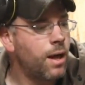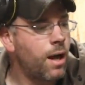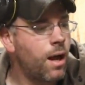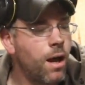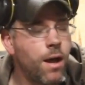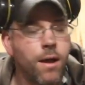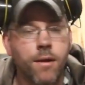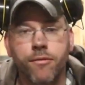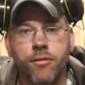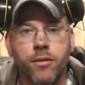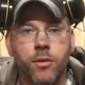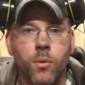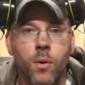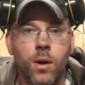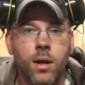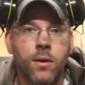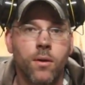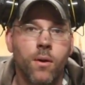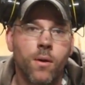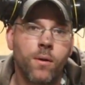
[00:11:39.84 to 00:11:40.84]
all for
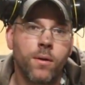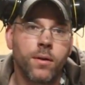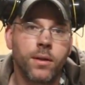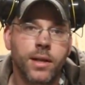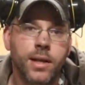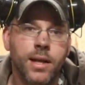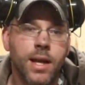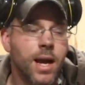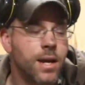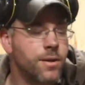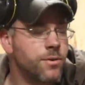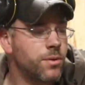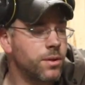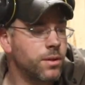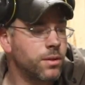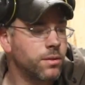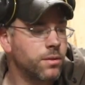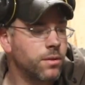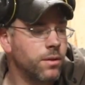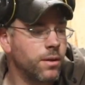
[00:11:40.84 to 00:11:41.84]
one hole that got
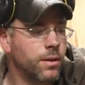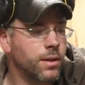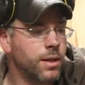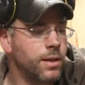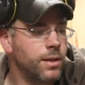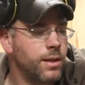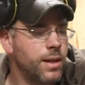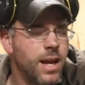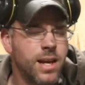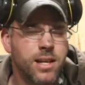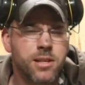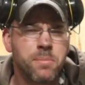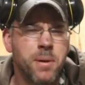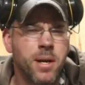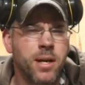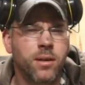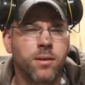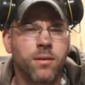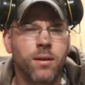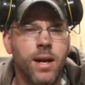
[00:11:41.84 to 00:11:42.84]
drilled crooked. Yeah, it's
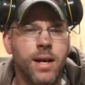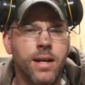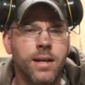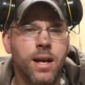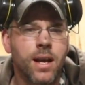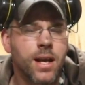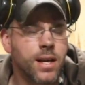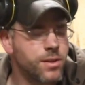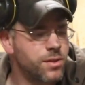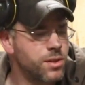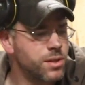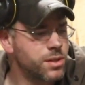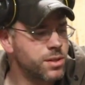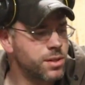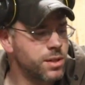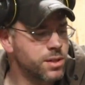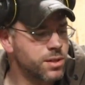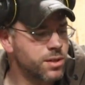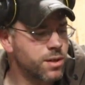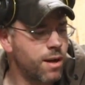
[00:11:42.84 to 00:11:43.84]
been a great night,
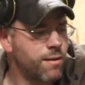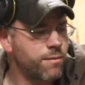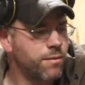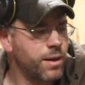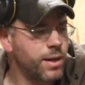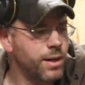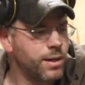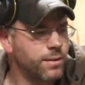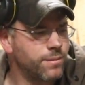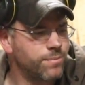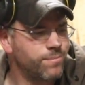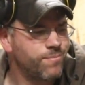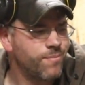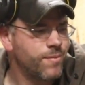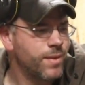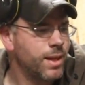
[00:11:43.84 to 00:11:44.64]
just discovery and.